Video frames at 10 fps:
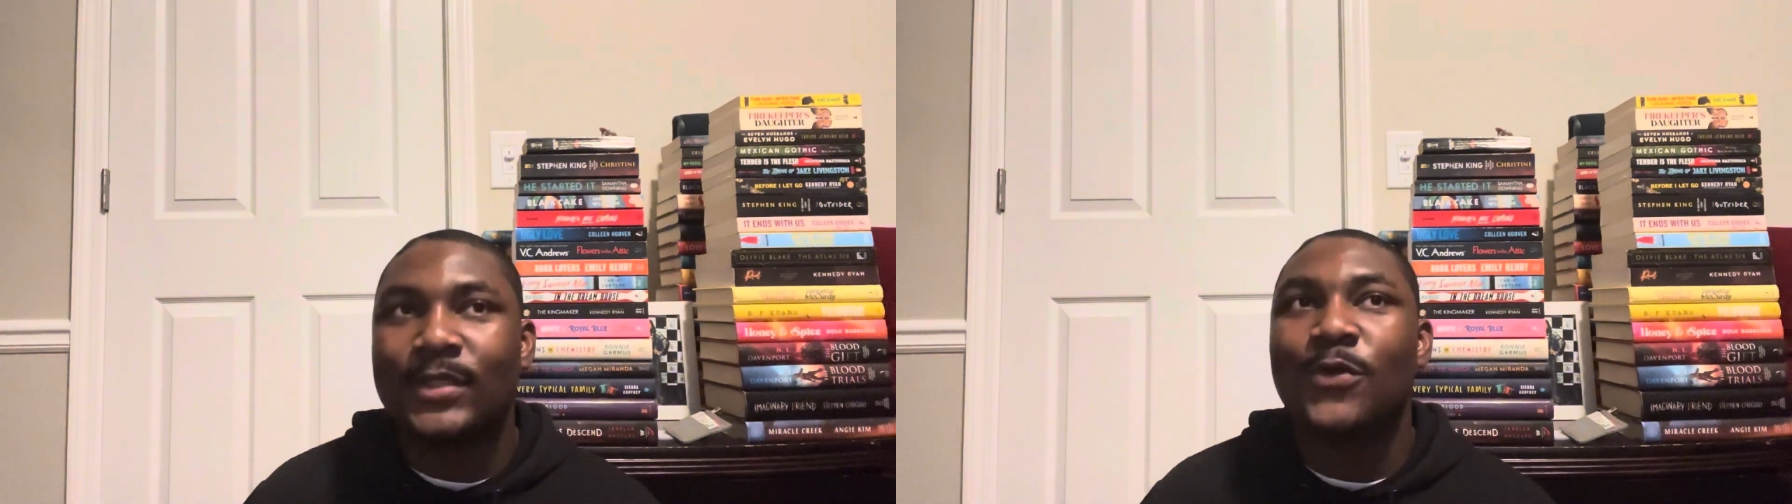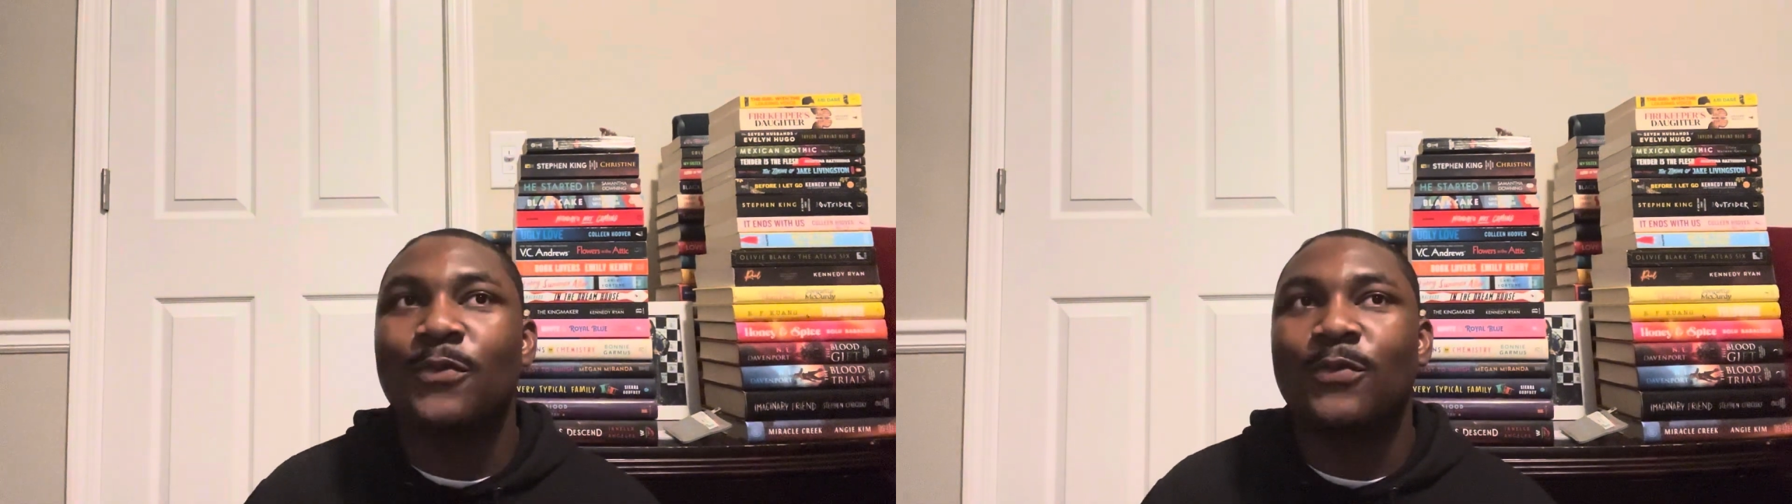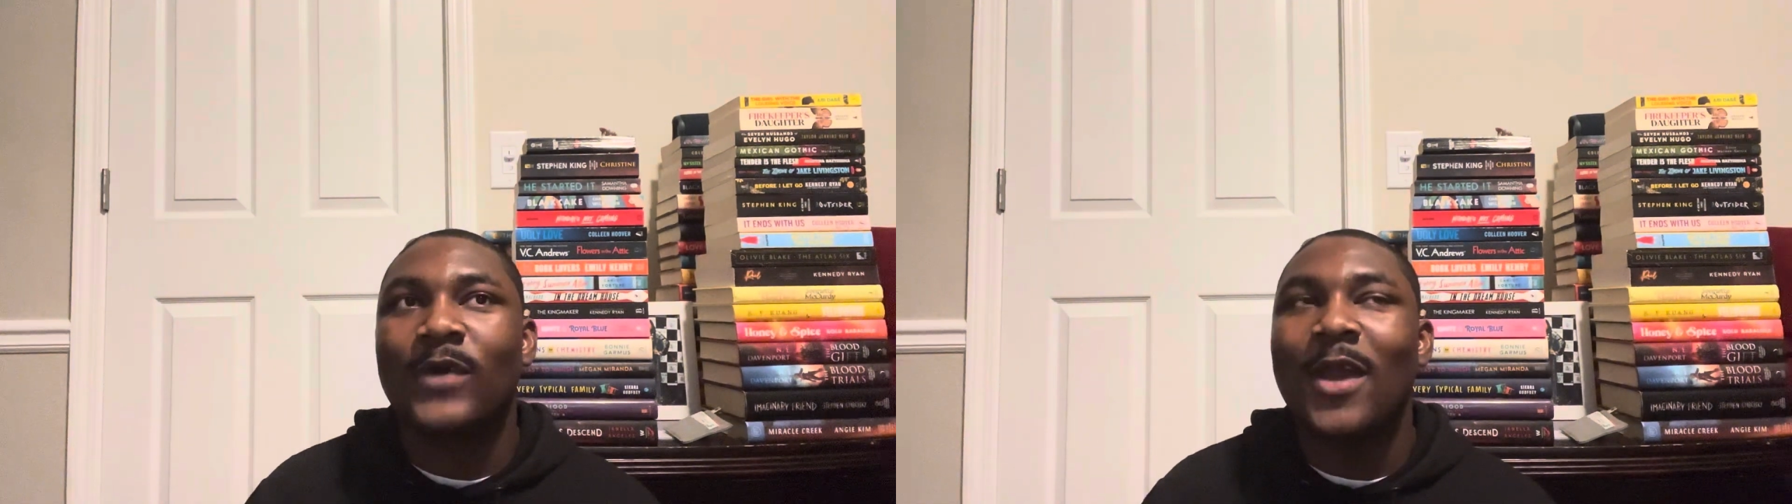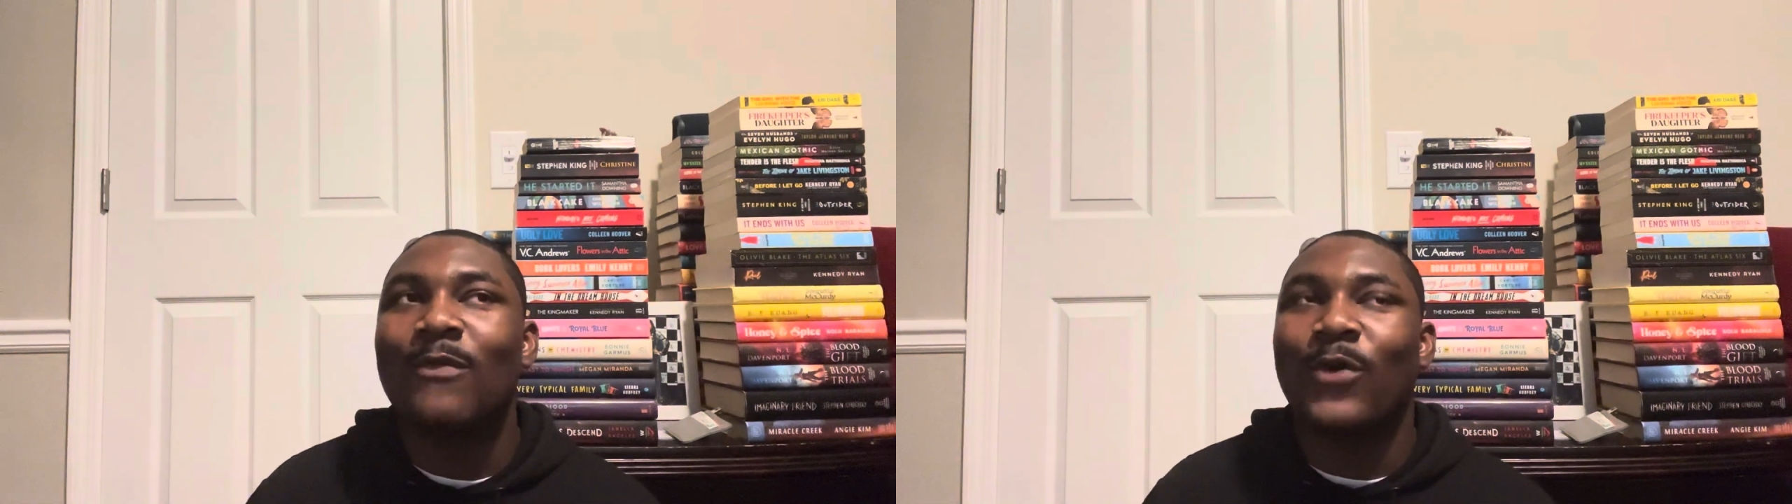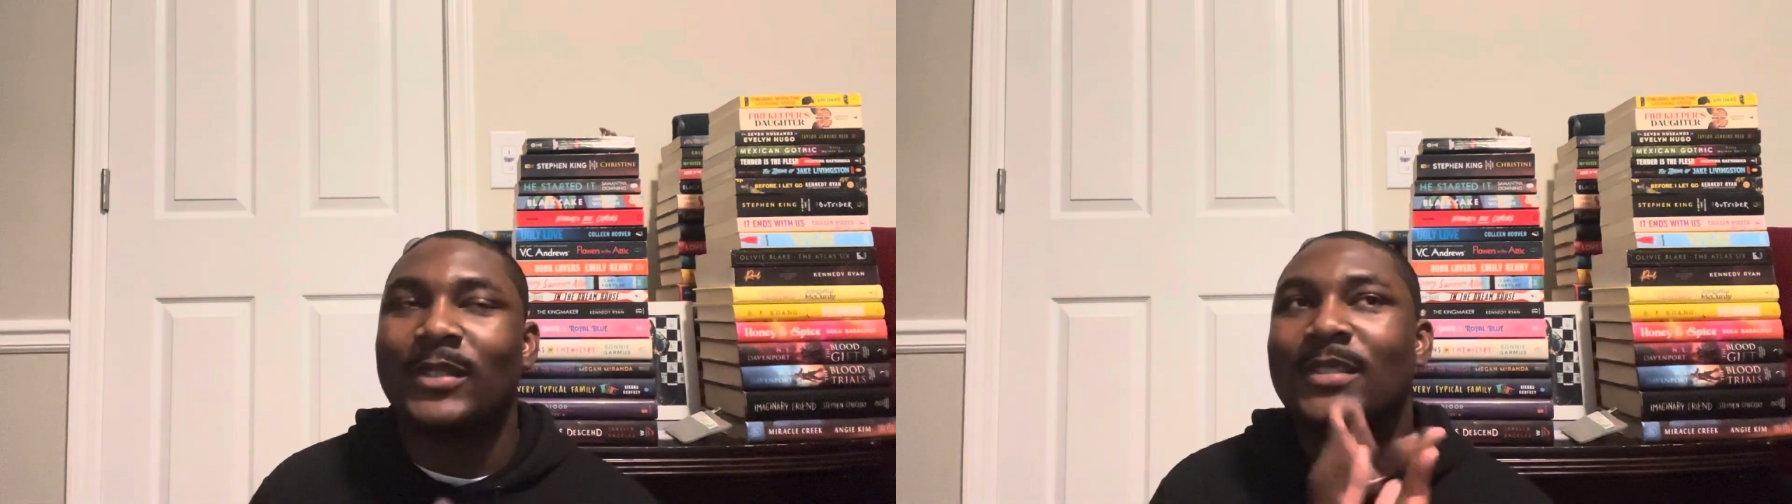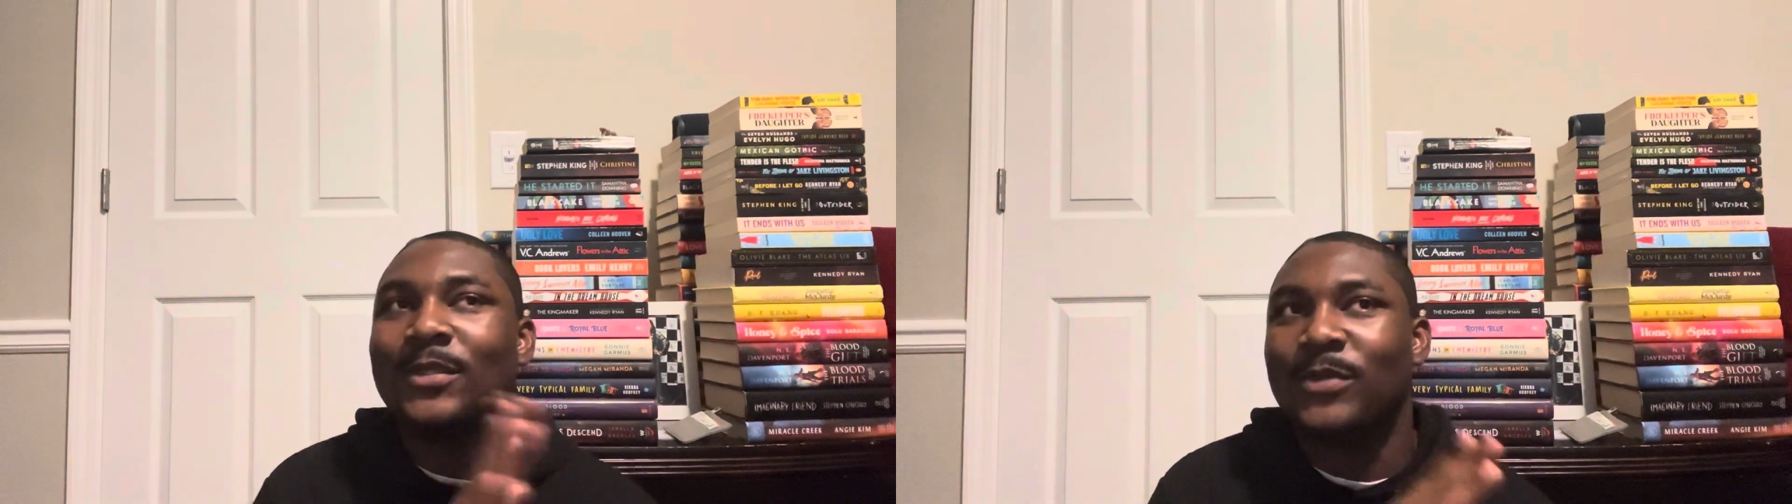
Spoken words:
You've kind of gotten the